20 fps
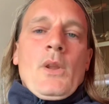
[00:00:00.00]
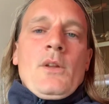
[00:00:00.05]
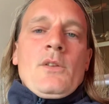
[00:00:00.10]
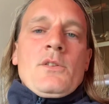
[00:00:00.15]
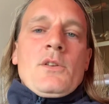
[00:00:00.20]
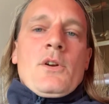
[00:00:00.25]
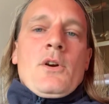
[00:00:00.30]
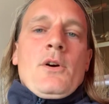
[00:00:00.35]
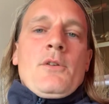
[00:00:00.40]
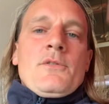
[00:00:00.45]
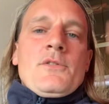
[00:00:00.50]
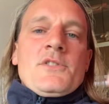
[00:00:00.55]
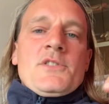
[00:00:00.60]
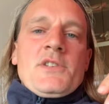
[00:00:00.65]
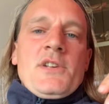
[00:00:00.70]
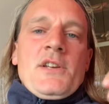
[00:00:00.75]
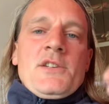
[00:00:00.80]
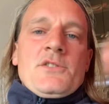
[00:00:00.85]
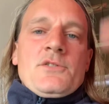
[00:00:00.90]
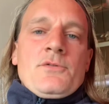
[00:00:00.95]
the
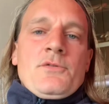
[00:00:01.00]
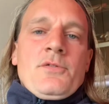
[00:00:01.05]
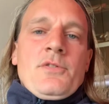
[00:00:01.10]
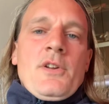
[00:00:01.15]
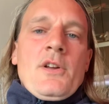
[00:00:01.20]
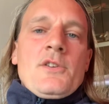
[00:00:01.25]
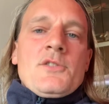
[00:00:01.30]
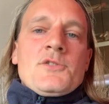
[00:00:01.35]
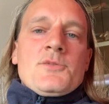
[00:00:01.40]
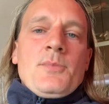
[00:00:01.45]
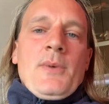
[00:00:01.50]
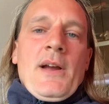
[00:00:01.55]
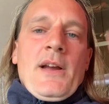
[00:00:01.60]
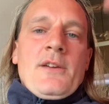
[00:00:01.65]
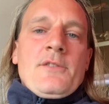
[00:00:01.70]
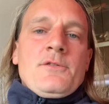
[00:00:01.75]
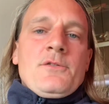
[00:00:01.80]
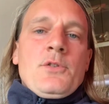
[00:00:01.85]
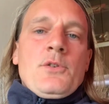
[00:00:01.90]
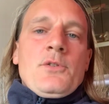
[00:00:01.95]
conversation flows back
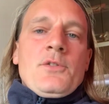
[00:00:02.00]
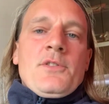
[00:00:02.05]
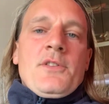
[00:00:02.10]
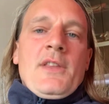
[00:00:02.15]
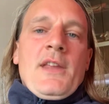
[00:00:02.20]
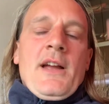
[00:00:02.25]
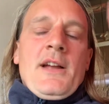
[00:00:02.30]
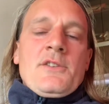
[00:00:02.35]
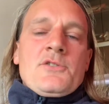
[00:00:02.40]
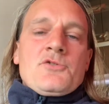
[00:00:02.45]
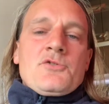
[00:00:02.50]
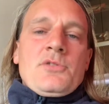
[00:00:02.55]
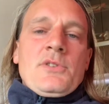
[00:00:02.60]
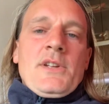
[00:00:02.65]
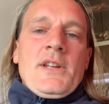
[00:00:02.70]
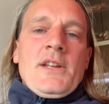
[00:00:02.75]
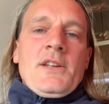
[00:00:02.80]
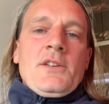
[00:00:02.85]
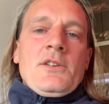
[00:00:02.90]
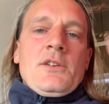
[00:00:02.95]
and forth
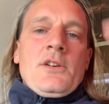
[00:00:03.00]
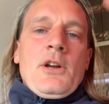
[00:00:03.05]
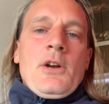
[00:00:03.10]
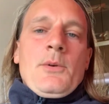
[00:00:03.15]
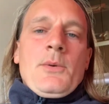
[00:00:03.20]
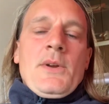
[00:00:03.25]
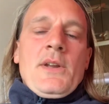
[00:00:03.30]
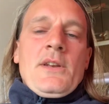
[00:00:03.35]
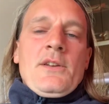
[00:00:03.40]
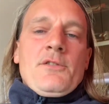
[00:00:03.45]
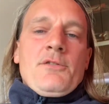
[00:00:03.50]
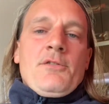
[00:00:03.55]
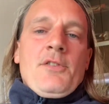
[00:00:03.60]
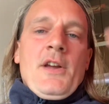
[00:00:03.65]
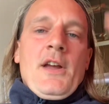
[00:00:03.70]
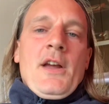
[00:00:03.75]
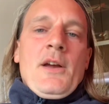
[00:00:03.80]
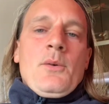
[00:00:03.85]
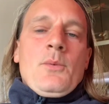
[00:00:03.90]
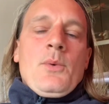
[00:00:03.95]
naturally, you know, in a
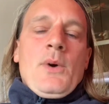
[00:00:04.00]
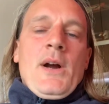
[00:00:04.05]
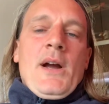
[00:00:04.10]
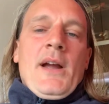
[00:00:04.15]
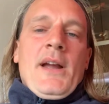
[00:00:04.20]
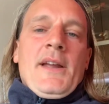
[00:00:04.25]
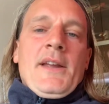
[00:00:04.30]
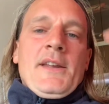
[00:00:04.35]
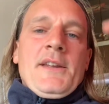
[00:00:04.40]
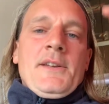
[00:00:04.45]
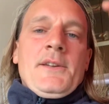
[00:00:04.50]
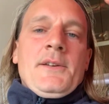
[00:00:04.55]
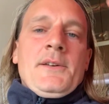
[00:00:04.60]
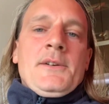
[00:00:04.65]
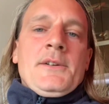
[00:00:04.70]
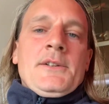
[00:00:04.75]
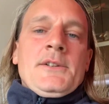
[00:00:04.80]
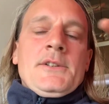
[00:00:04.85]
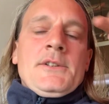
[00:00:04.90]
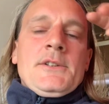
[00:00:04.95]
fair way,
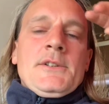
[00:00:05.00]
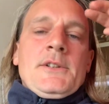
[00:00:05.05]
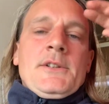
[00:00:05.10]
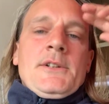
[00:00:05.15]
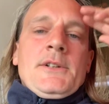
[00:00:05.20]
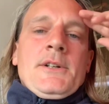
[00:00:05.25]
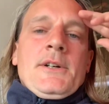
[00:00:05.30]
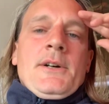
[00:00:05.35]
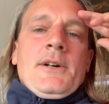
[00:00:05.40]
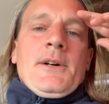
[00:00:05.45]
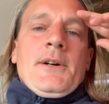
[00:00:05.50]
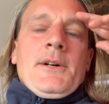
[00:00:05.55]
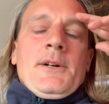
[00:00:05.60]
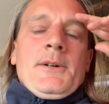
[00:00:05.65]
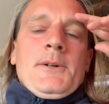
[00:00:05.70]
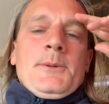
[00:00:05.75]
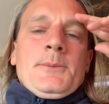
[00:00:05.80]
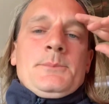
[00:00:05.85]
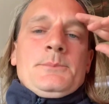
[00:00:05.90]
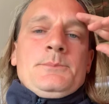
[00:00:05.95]

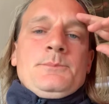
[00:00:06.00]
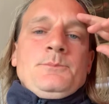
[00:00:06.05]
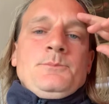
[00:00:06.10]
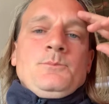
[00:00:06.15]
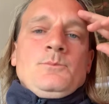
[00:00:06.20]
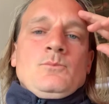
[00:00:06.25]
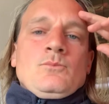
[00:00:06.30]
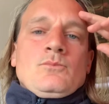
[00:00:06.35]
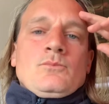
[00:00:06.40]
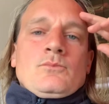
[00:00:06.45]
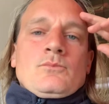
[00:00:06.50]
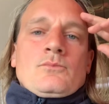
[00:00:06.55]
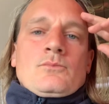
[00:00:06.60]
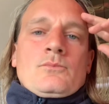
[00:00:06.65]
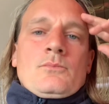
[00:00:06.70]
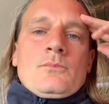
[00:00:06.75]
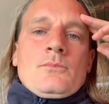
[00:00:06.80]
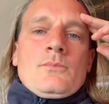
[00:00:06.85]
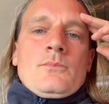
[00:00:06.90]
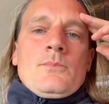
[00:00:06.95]
um,
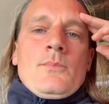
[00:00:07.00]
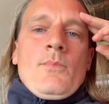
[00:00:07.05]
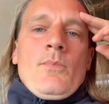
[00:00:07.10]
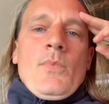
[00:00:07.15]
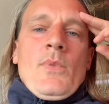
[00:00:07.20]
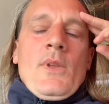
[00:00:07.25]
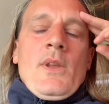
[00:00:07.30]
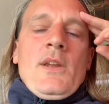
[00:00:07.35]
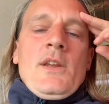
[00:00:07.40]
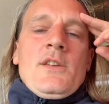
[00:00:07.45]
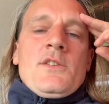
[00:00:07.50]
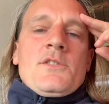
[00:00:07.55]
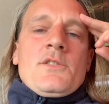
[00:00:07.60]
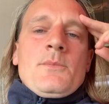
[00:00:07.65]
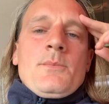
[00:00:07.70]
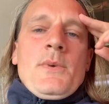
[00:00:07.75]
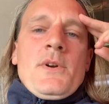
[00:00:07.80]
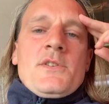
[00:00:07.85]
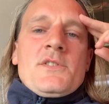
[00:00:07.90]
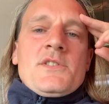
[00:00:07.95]
is the
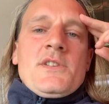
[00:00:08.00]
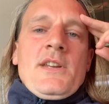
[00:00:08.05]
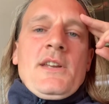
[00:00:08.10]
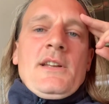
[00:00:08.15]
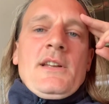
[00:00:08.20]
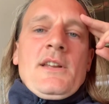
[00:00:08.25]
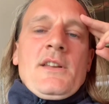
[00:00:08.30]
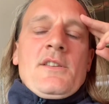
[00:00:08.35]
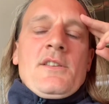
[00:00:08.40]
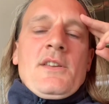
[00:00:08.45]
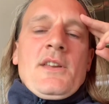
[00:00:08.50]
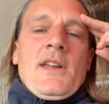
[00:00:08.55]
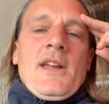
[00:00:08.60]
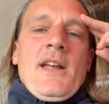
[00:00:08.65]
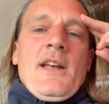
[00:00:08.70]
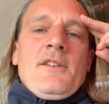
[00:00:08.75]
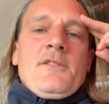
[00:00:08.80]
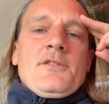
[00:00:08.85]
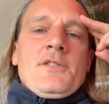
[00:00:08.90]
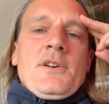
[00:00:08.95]
most healing thing
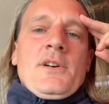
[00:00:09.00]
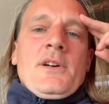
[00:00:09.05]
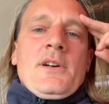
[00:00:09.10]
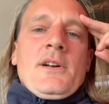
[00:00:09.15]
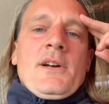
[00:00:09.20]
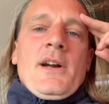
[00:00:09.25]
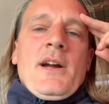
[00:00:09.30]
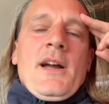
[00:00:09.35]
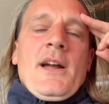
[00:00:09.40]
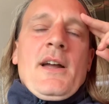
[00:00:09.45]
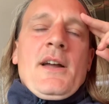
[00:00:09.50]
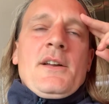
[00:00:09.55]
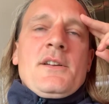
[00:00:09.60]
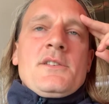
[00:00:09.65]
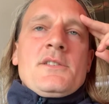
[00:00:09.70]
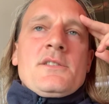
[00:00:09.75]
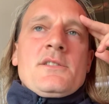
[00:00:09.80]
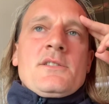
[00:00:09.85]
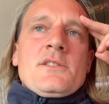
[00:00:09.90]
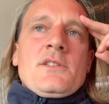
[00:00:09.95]
ever.
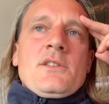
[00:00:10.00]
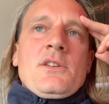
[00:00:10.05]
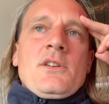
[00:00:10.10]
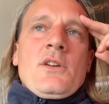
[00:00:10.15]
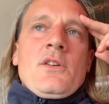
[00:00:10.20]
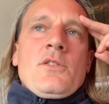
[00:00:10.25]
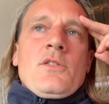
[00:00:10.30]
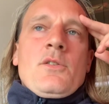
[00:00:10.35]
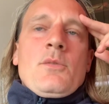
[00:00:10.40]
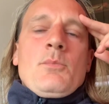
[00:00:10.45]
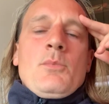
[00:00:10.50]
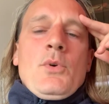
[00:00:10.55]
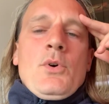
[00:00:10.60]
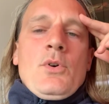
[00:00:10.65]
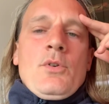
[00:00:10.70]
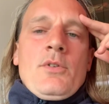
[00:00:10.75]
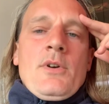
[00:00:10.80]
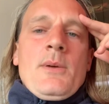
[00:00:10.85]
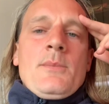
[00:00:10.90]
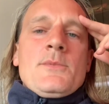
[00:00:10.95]
And, you know, the
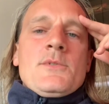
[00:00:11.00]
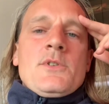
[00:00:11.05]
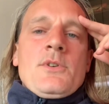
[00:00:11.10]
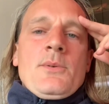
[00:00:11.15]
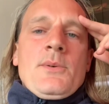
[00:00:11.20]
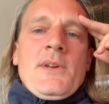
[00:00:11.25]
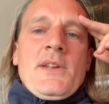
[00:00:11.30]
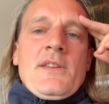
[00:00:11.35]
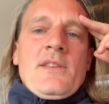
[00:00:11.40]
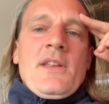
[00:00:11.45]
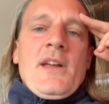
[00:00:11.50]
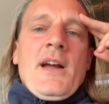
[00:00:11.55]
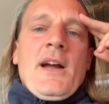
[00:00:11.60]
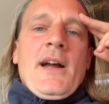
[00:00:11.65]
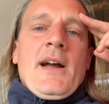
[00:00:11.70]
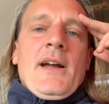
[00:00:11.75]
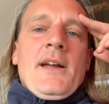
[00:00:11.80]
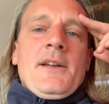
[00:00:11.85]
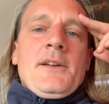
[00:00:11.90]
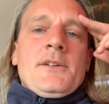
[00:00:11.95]
more I'm doing
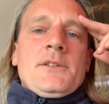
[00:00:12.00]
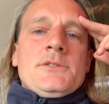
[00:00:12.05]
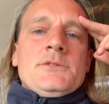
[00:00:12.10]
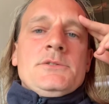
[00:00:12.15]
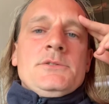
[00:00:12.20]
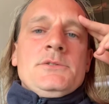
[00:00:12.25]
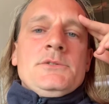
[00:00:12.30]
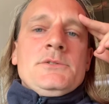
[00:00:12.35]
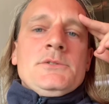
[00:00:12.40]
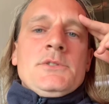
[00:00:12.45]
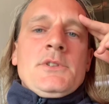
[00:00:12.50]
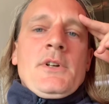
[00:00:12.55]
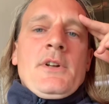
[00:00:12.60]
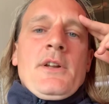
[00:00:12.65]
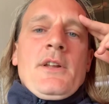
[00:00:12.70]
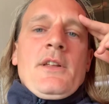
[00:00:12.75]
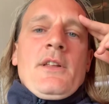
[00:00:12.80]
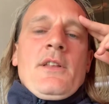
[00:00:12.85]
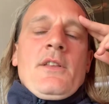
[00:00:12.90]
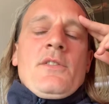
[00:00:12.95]
that,
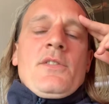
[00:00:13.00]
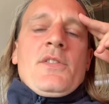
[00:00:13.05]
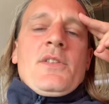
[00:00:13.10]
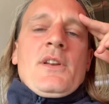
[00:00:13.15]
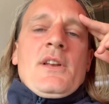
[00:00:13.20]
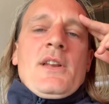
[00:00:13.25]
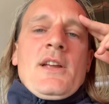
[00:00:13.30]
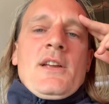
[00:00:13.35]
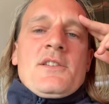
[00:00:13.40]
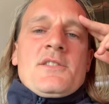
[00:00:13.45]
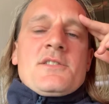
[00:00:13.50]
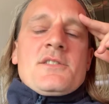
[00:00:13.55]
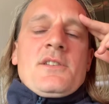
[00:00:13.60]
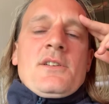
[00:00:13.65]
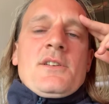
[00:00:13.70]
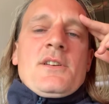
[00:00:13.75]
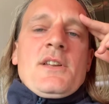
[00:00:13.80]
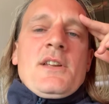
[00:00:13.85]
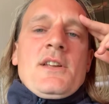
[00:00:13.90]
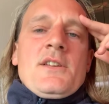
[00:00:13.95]
the less I
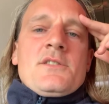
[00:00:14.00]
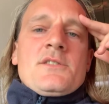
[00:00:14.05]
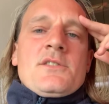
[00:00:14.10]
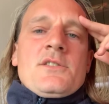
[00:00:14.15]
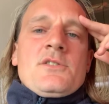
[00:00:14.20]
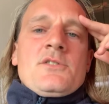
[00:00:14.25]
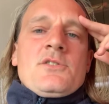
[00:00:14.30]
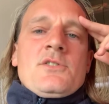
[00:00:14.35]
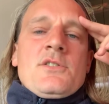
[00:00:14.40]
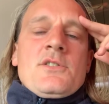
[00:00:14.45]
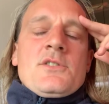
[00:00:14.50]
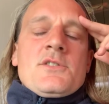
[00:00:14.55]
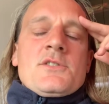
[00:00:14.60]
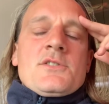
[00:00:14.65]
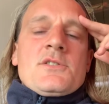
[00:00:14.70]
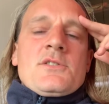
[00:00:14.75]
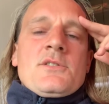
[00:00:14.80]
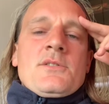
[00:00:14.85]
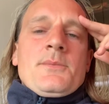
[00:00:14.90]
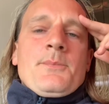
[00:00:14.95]
need to
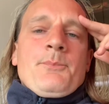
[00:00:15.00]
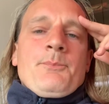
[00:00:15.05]
just